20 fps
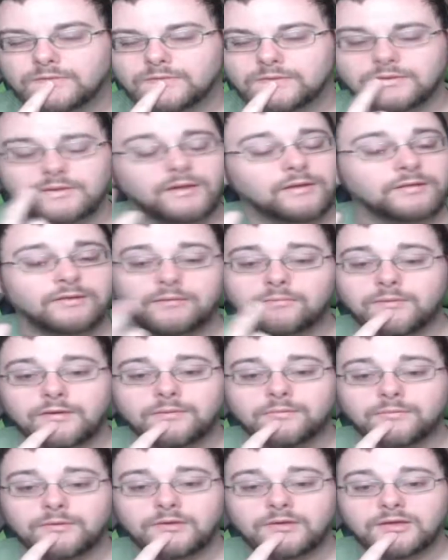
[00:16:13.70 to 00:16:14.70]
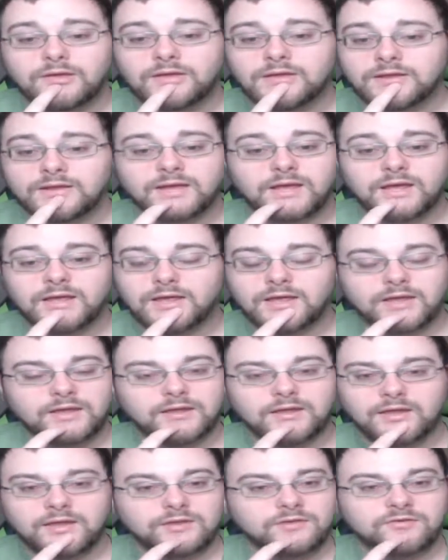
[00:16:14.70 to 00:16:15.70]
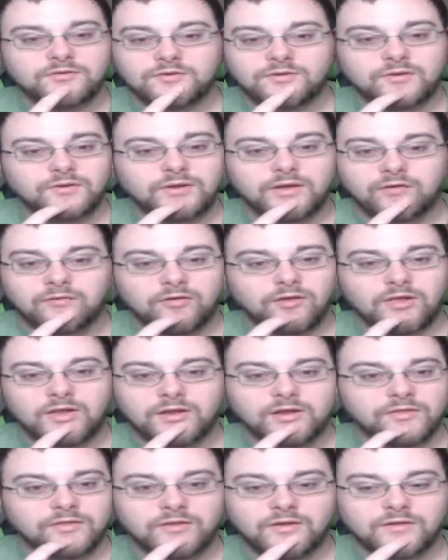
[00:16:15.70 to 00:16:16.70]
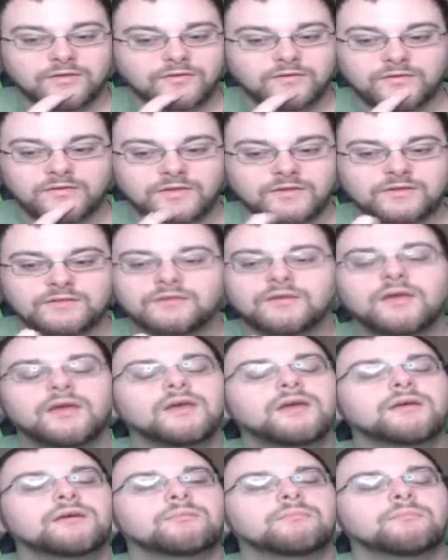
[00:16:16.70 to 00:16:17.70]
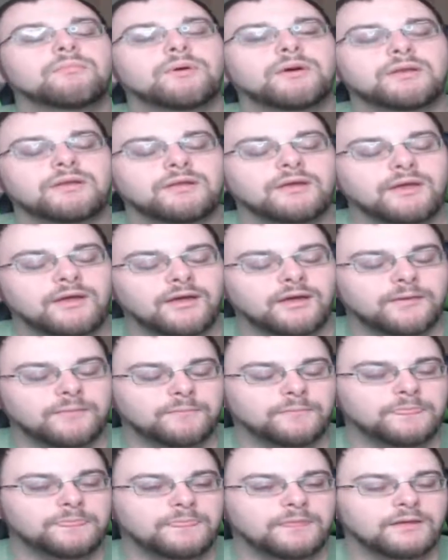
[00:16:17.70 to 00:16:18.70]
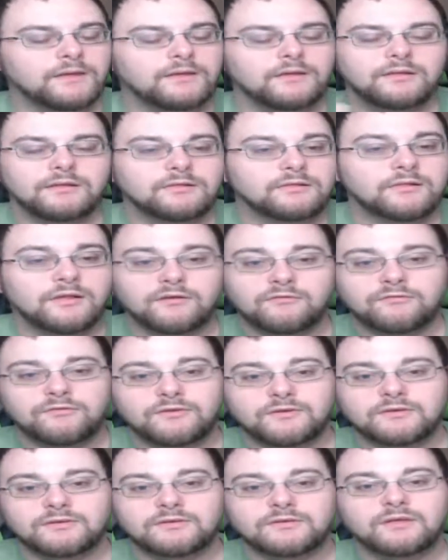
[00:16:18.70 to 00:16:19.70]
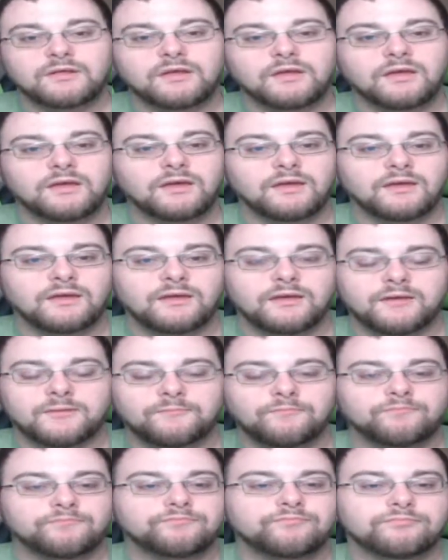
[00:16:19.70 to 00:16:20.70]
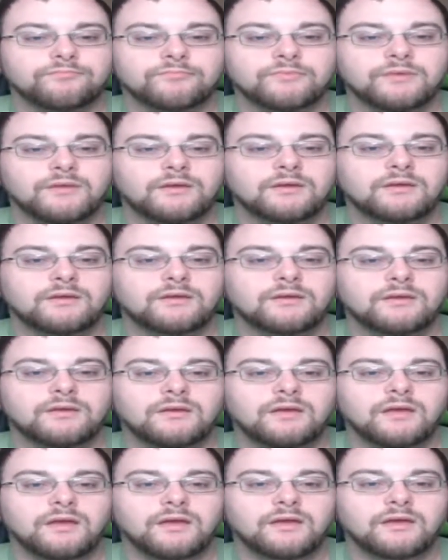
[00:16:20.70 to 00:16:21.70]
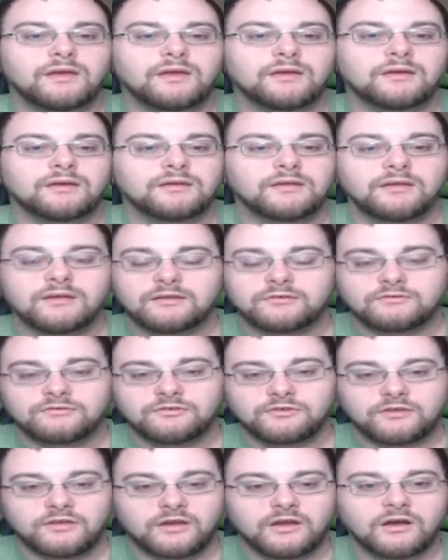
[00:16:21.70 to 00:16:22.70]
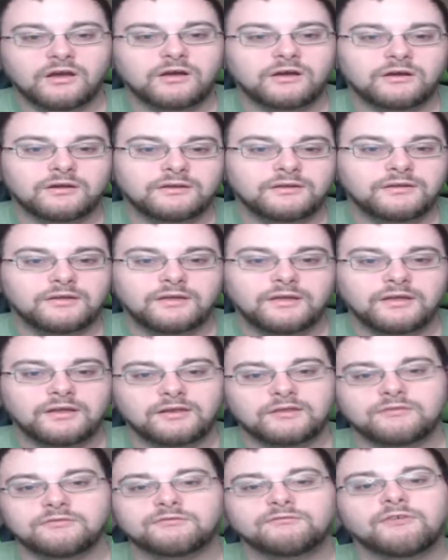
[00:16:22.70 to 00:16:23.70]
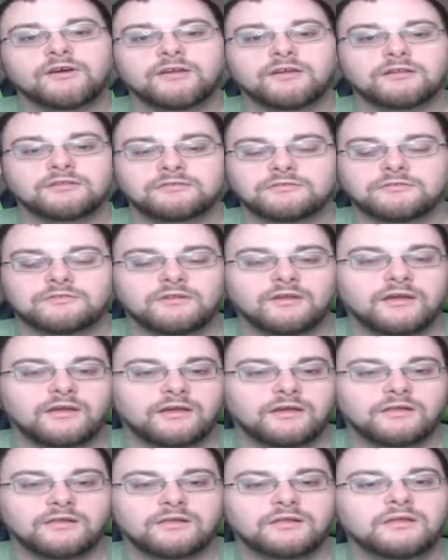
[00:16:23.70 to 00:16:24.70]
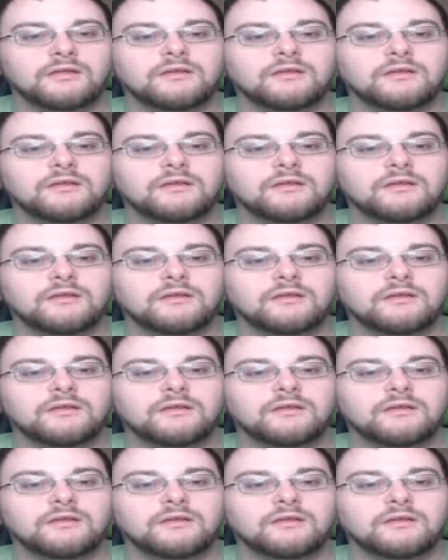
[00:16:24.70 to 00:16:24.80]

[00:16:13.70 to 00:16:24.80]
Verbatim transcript: no, that might be it. I, I just don't have a lot of thoughts on this, but um, loving uh, uh, Qin Shi Huang and his fighting style.